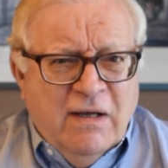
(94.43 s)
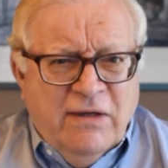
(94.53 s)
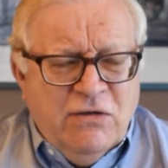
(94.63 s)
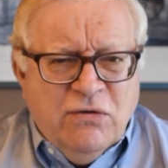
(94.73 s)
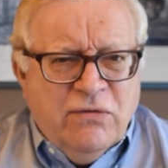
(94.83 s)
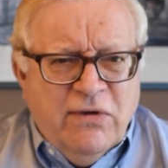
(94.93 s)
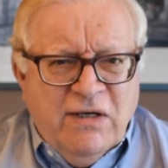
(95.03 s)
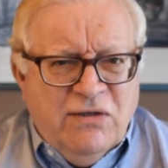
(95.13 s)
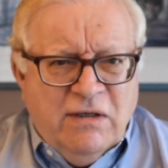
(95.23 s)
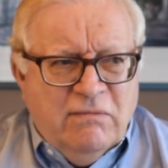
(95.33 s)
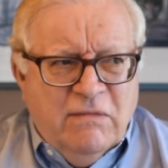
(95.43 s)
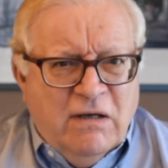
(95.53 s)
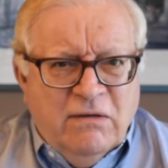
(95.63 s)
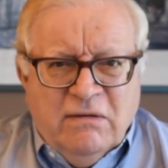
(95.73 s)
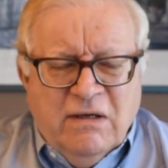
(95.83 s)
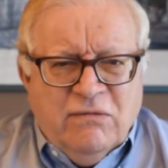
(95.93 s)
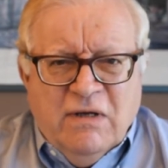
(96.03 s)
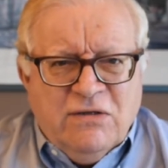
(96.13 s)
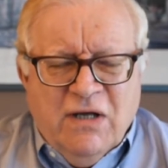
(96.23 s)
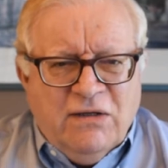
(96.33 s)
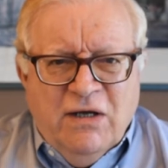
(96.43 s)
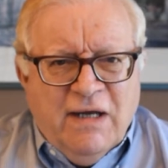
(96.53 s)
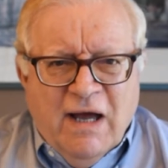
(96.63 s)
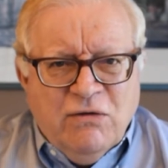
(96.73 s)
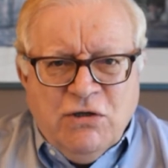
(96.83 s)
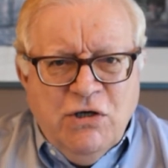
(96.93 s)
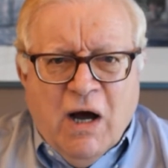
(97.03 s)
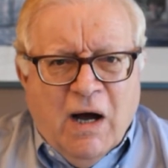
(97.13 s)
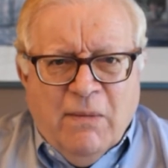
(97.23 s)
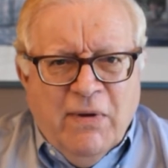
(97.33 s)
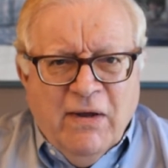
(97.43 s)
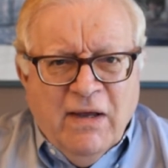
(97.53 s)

These are things that's not the accountant's job.